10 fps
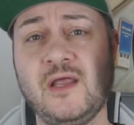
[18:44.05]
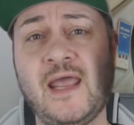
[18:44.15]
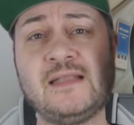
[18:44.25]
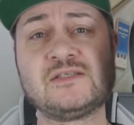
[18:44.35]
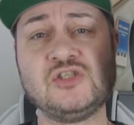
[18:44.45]

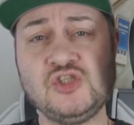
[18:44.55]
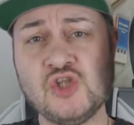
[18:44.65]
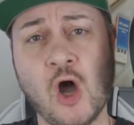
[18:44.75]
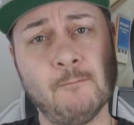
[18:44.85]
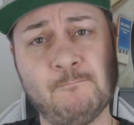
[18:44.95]
It's
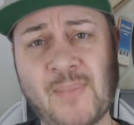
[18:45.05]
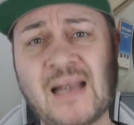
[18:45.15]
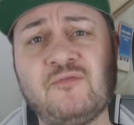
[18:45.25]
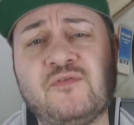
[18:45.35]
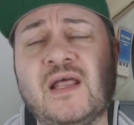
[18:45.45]
not
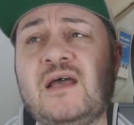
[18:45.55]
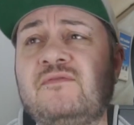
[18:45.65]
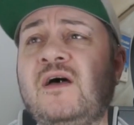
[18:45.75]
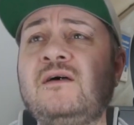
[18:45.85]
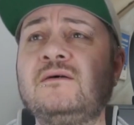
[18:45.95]
bad
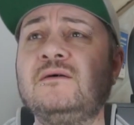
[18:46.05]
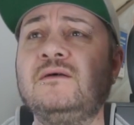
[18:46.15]
flavour,